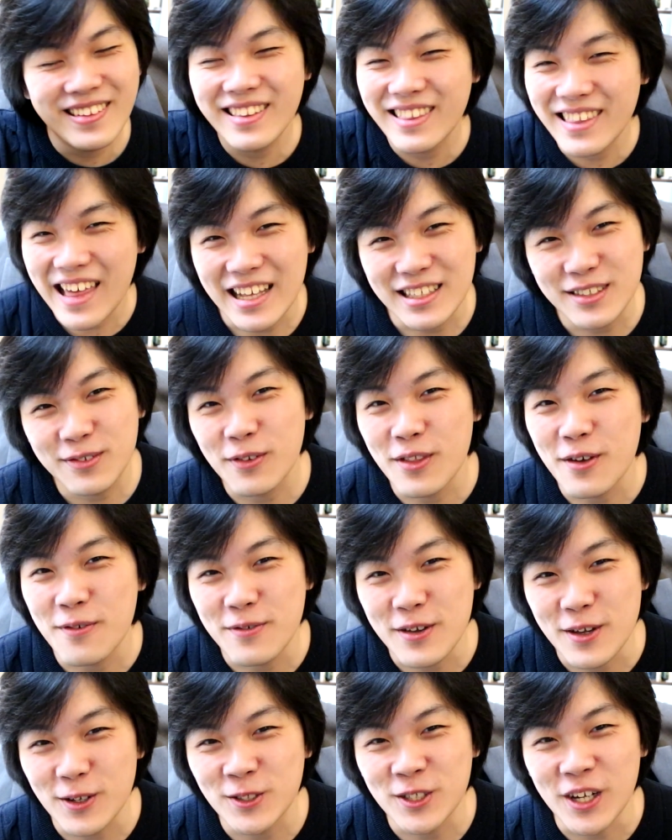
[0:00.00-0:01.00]
that's for the
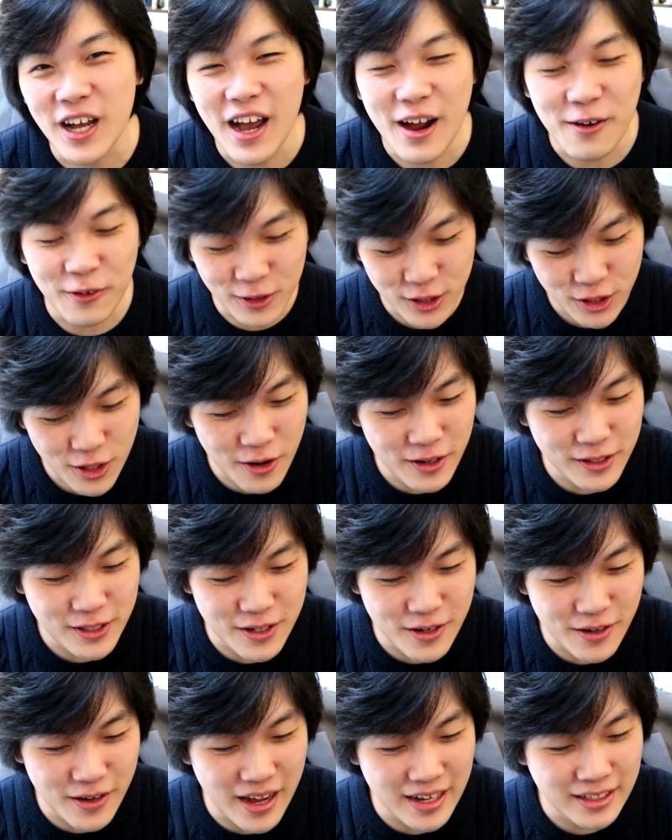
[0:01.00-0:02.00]
future. I will show it
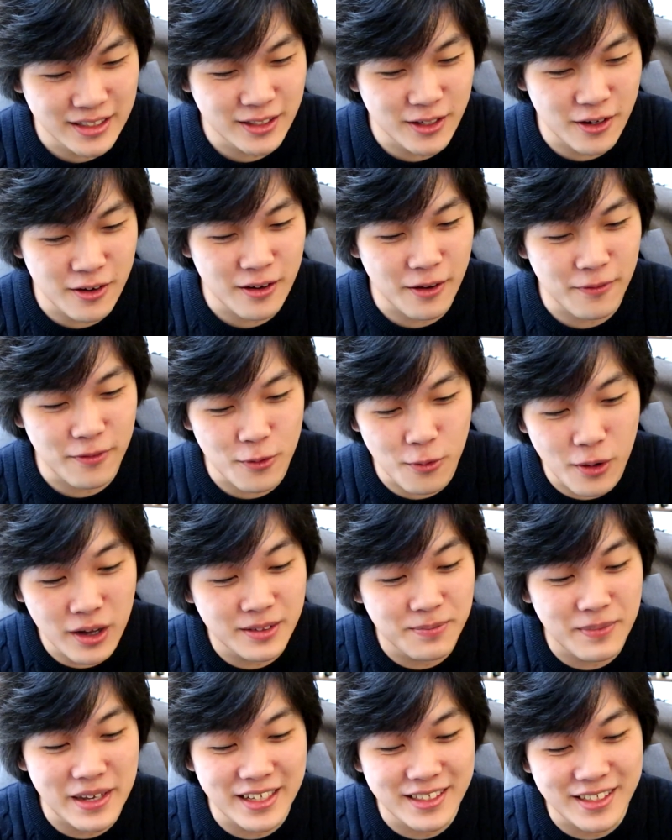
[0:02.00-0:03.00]
to you guys soon. If you
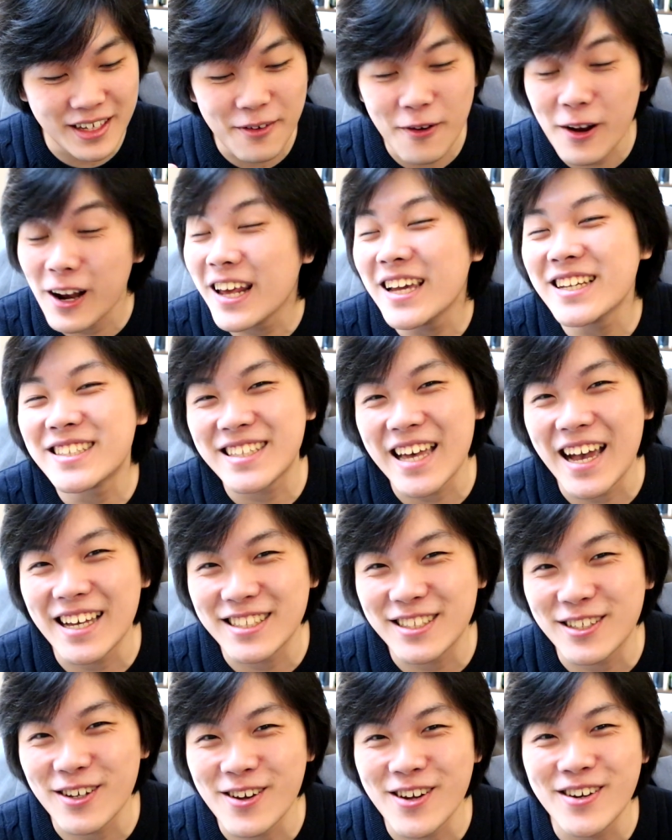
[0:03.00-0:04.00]
want me to release that
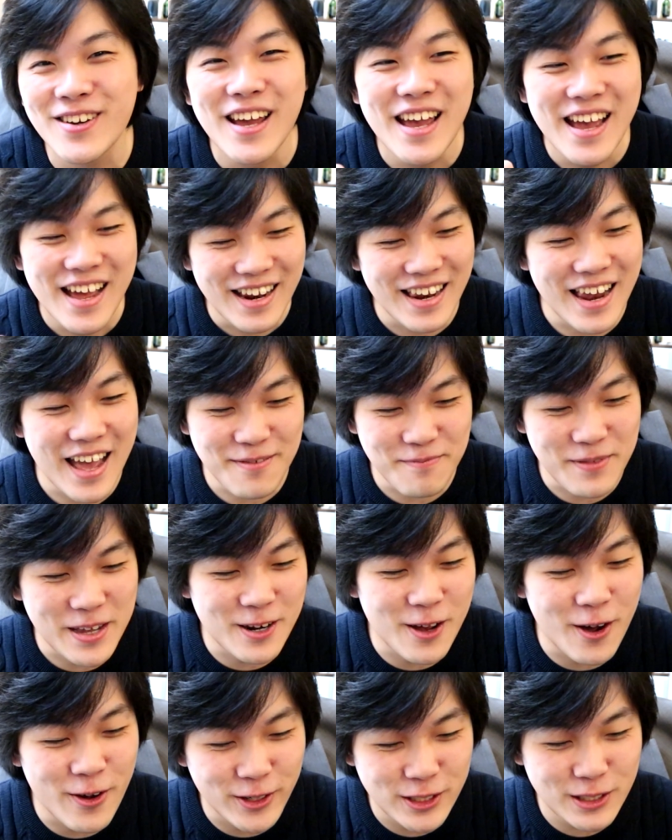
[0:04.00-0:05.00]
soon, let me
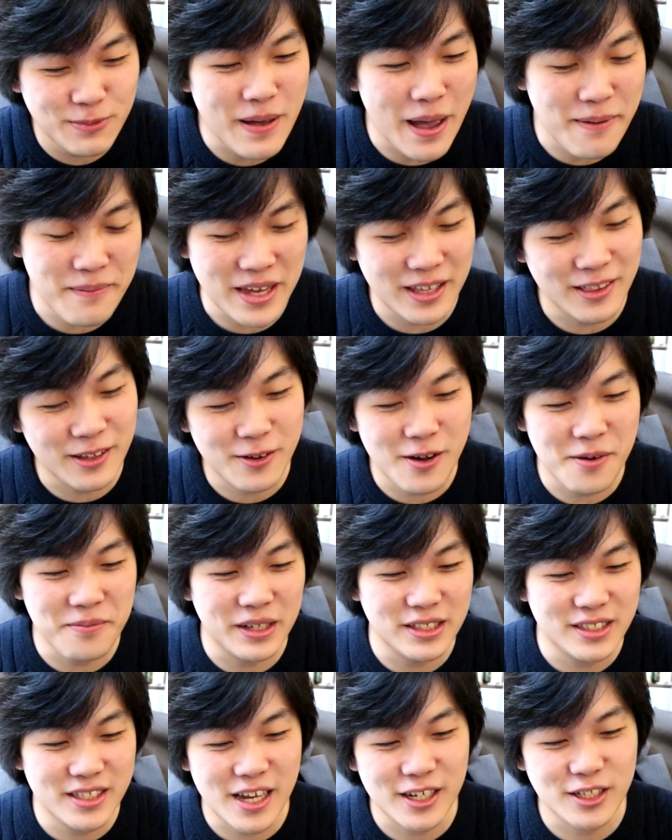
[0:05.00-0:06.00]
know, spam it in the
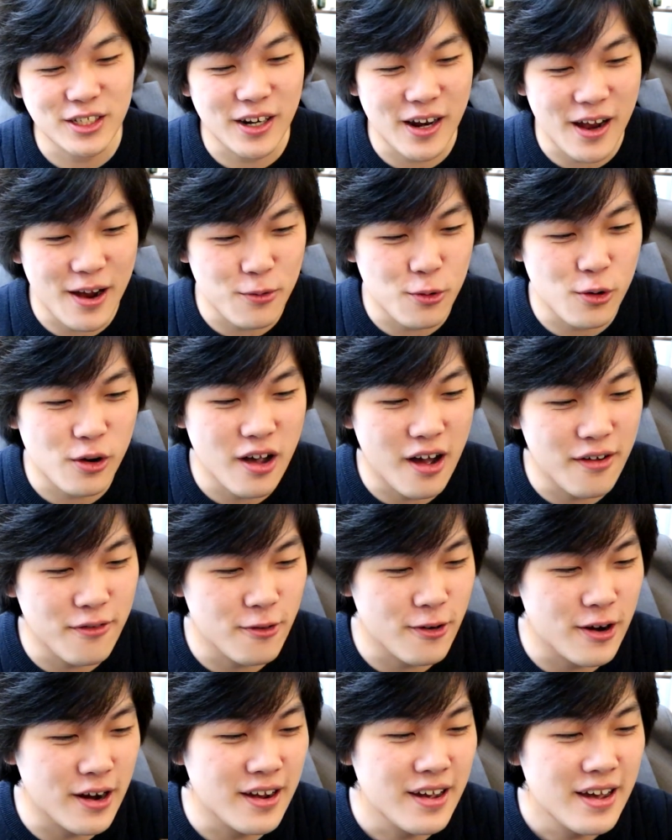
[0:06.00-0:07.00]
comment section. I will
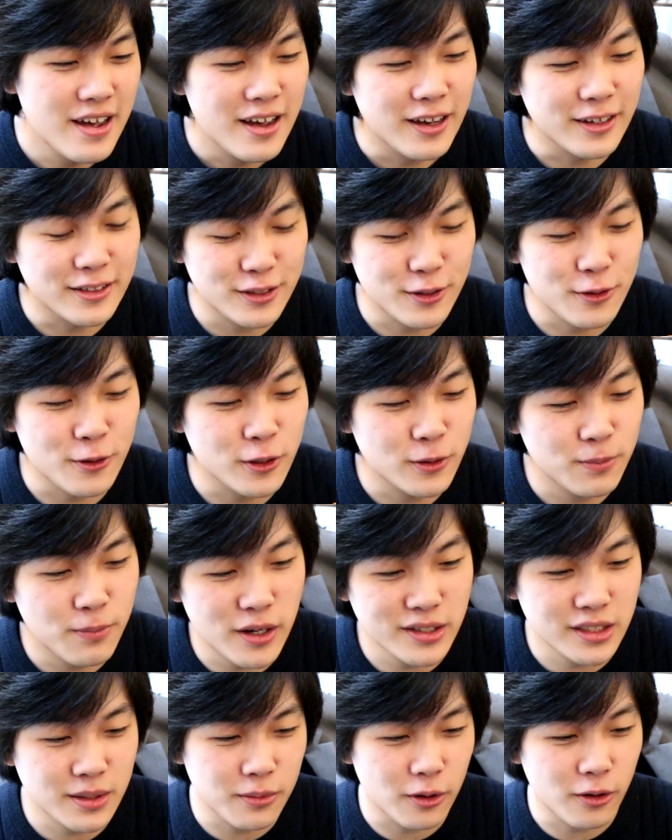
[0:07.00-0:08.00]
cover it as soon as
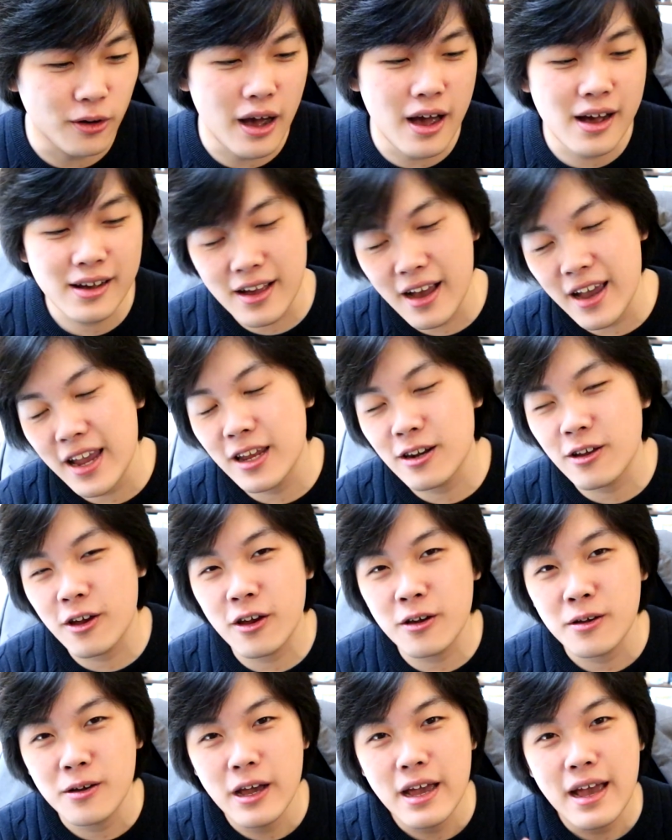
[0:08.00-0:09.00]
possible.
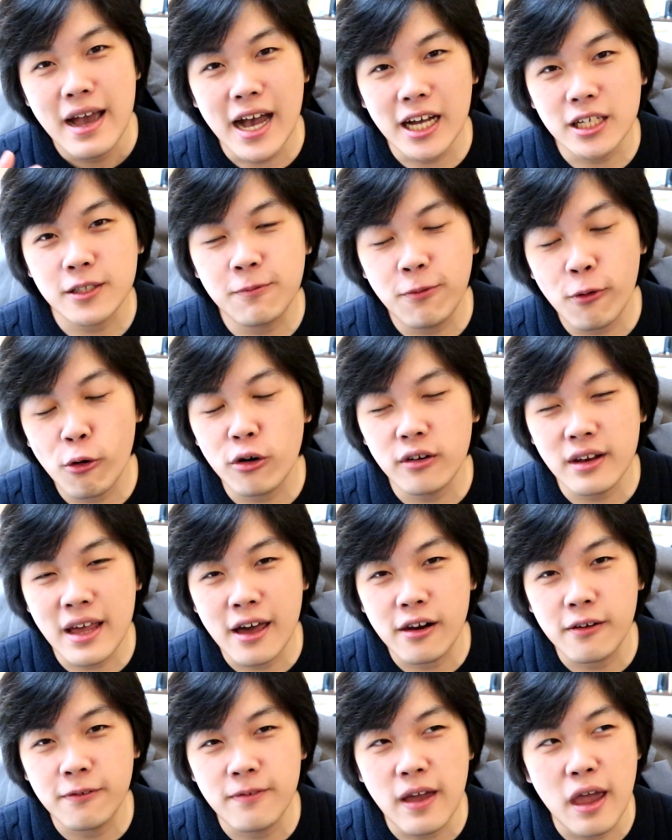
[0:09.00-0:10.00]
Akainu has fallen
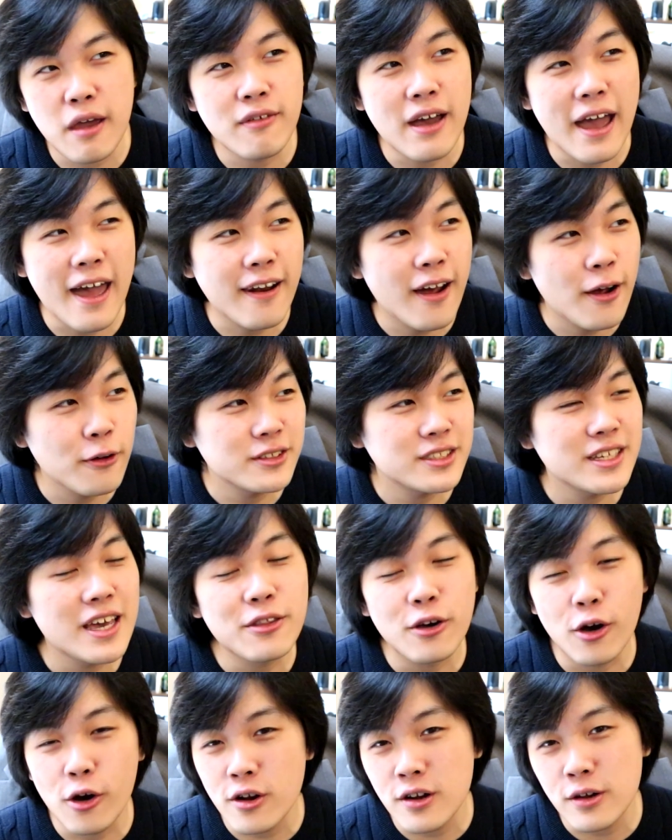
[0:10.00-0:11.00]
out of favor, and I would say
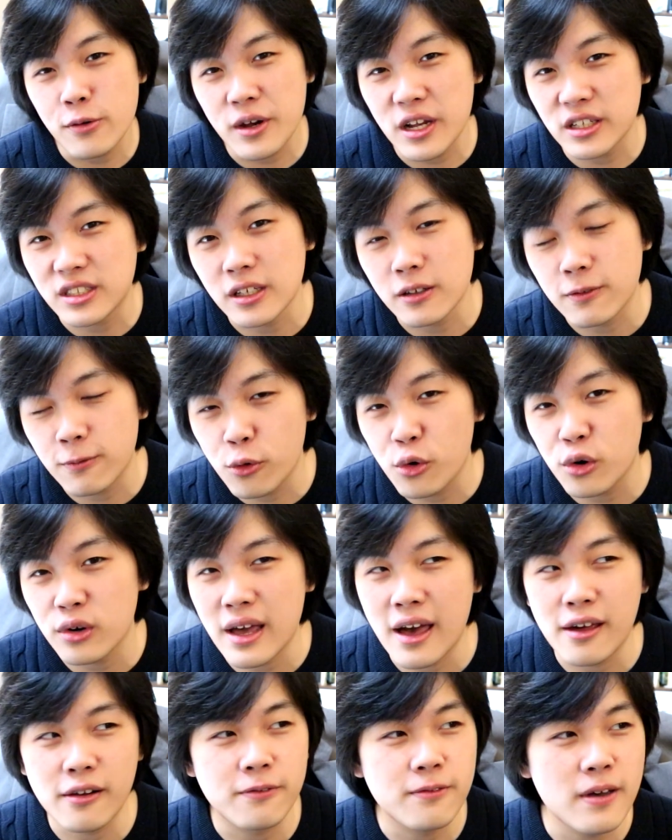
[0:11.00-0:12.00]
the only reason he's fallen
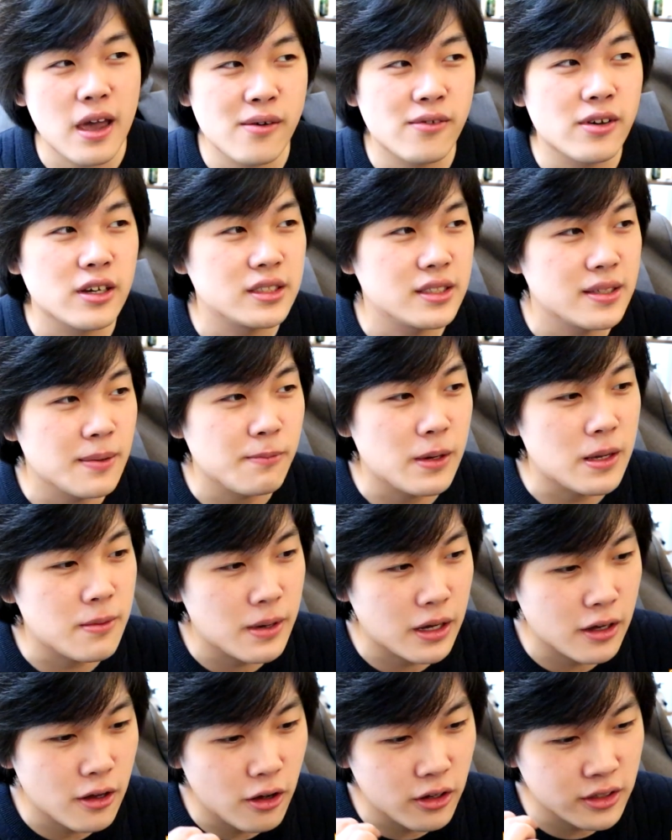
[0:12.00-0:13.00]
out of favor is simply
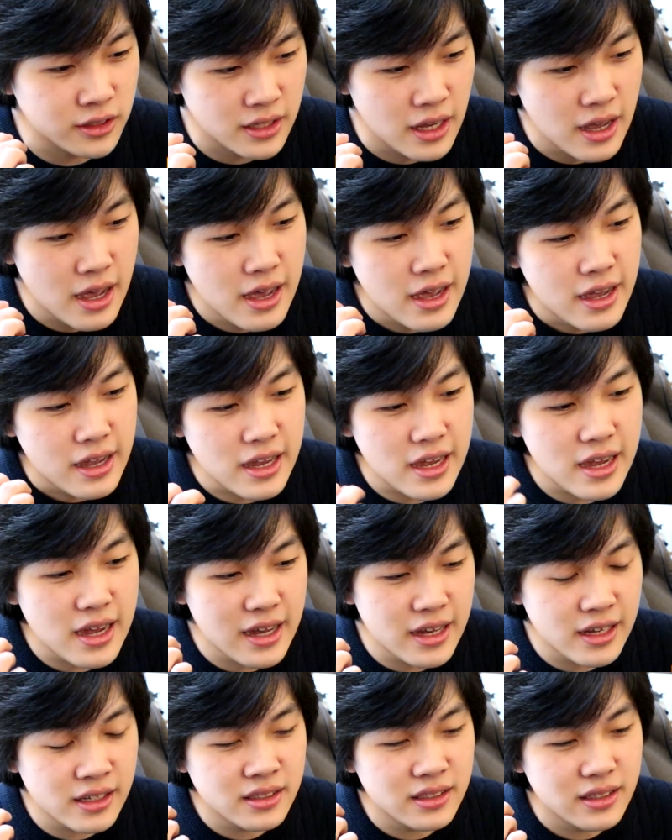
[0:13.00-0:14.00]
because he
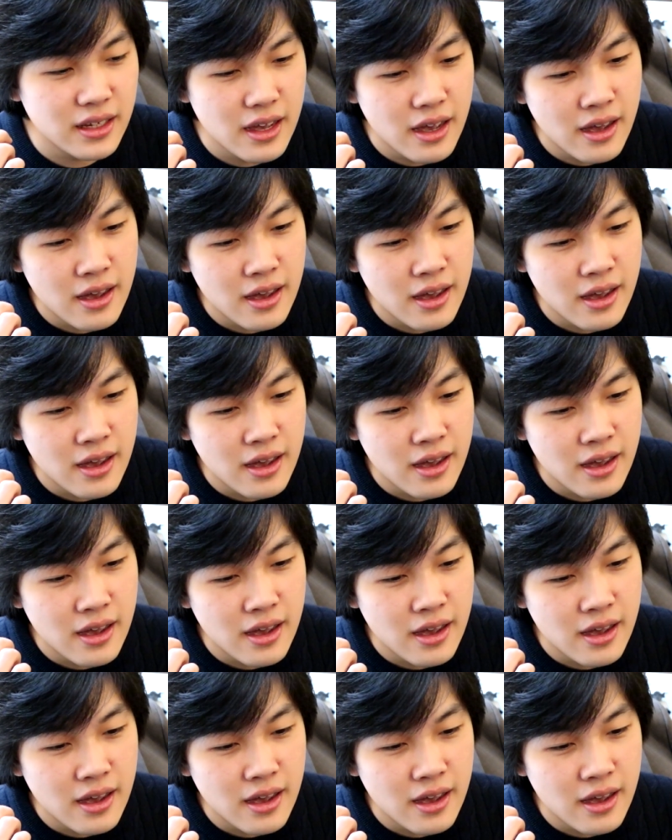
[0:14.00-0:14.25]
is